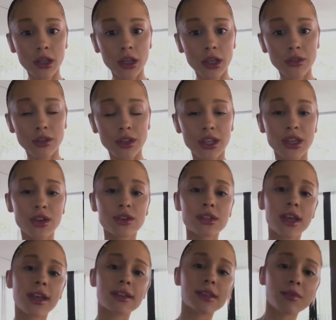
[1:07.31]
If you think you're
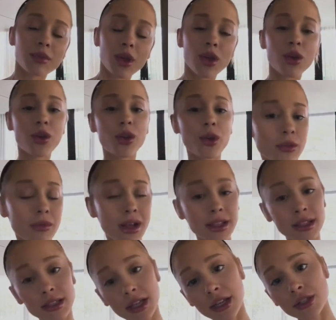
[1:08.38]
saying something good or
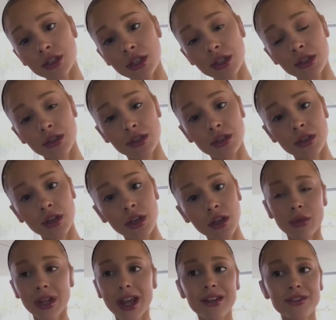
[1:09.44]
well-intentioned,
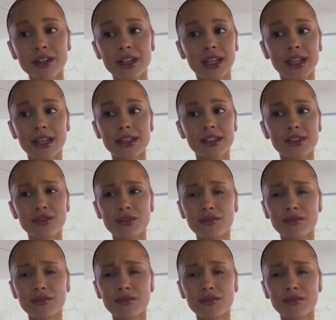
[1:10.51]
whatever it is,